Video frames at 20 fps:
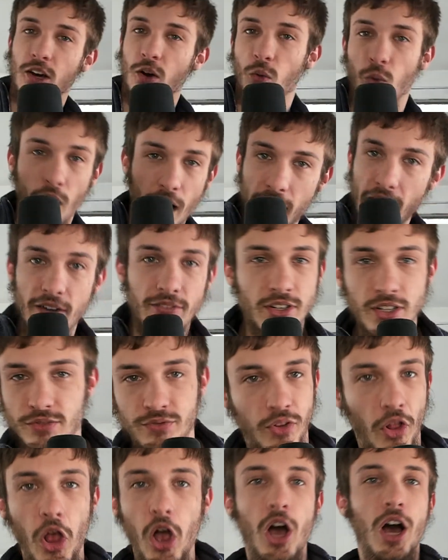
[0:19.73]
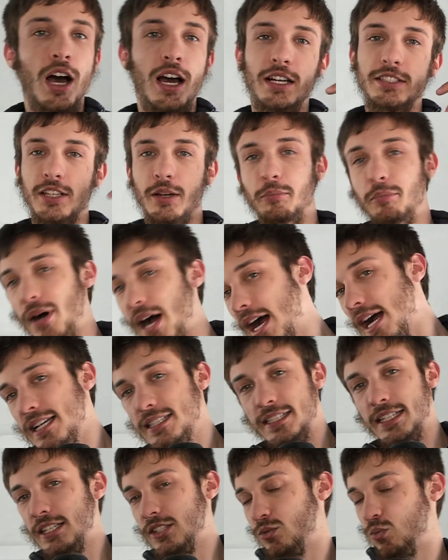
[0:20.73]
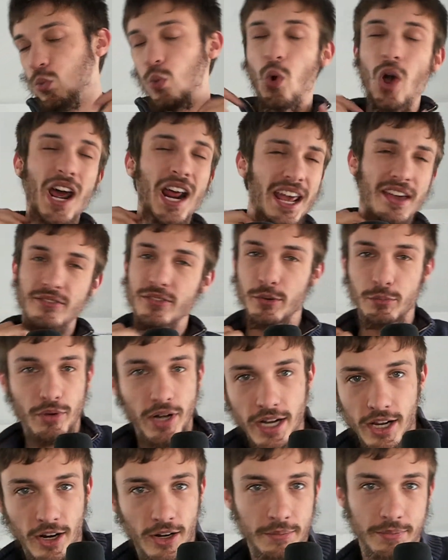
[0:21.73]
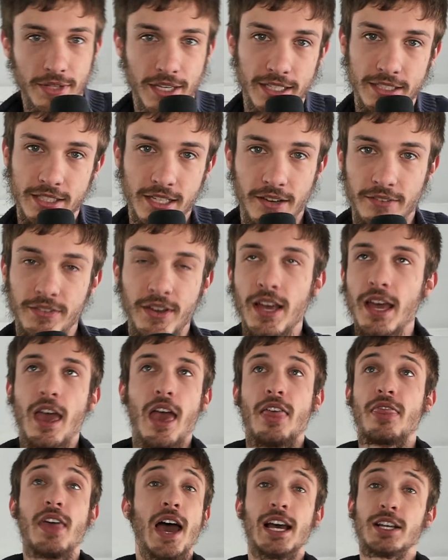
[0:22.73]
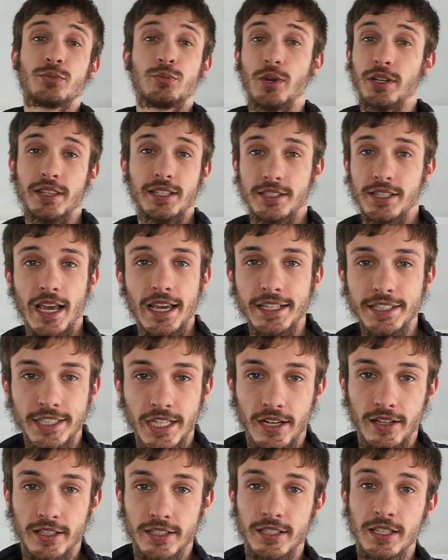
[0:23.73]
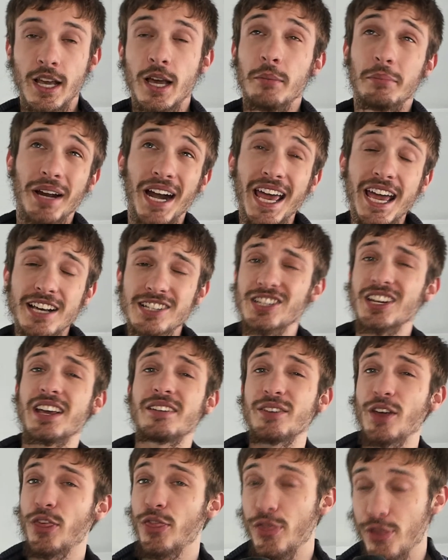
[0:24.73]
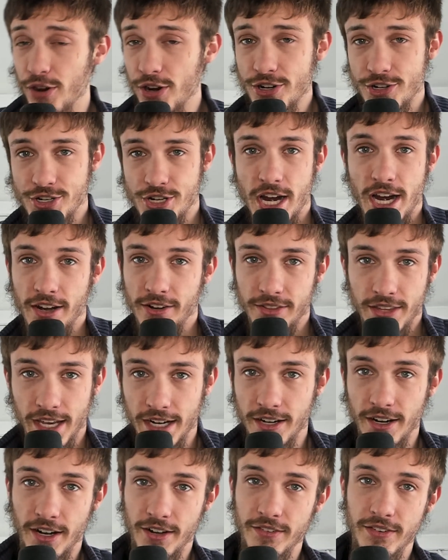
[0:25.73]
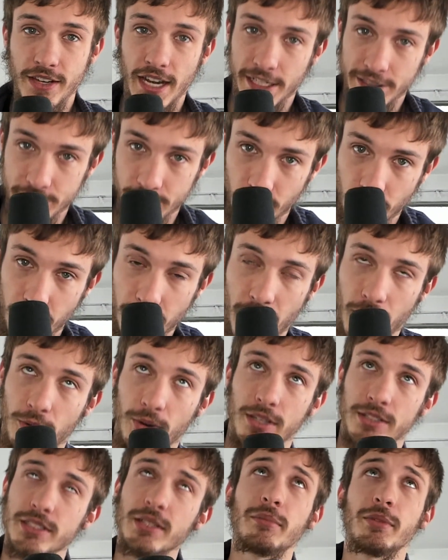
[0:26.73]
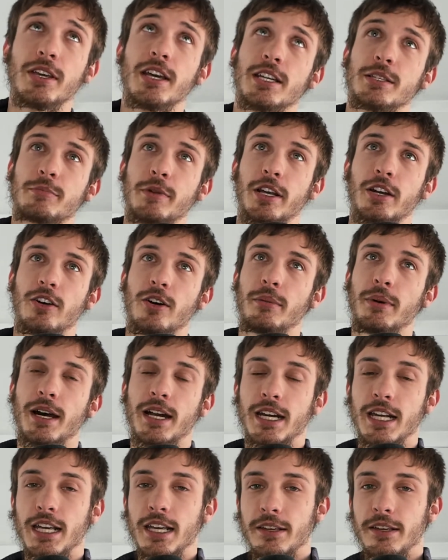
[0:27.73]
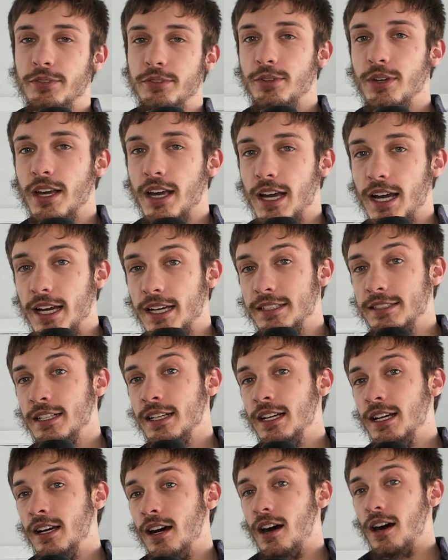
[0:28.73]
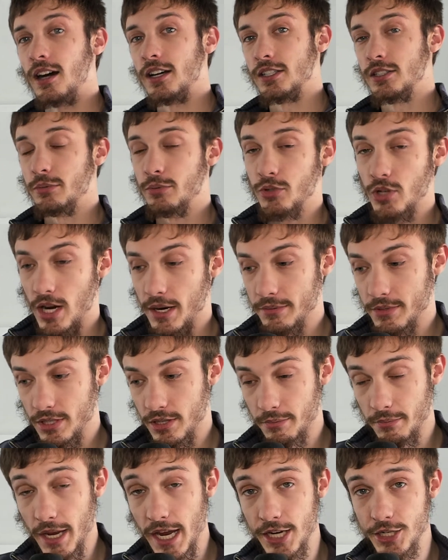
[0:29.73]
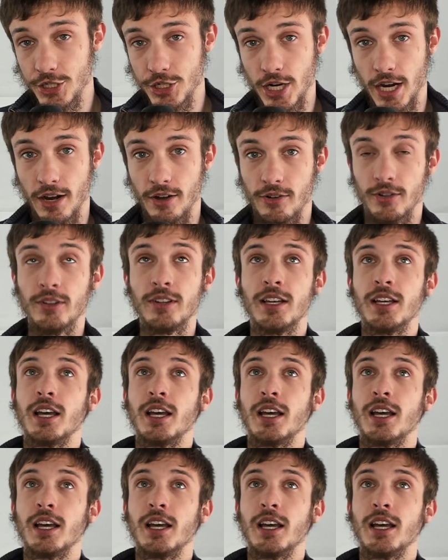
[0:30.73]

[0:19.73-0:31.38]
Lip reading: whatever, vlogs, unboxings, whatever Brady Harp thinks of. That's what the second channel is. But I actually have a third channel that none of you guys knew about. Well, some of you guys might know about it if you guys are subscribed to the main channel.